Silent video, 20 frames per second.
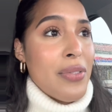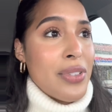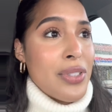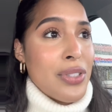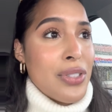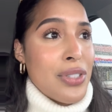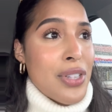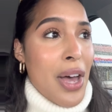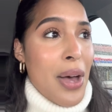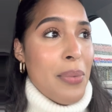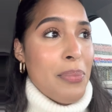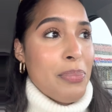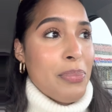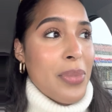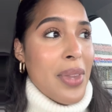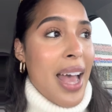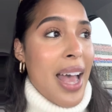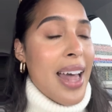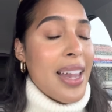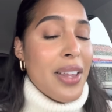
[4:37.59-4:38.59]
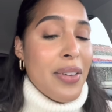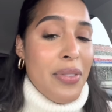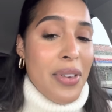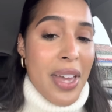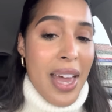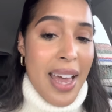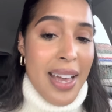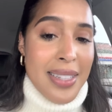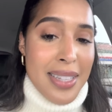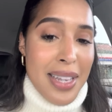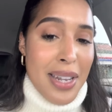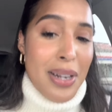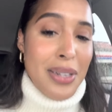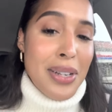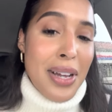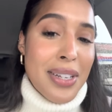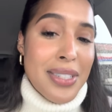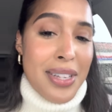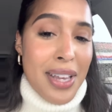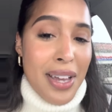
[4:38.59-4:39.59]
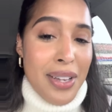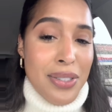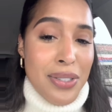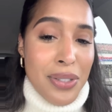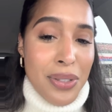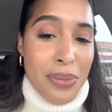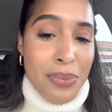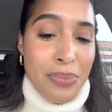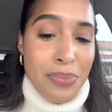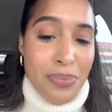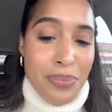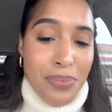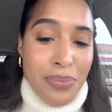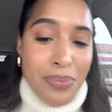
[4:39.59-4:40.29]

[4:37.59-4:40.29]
And so I love you guys and I'll talk to you guys soon.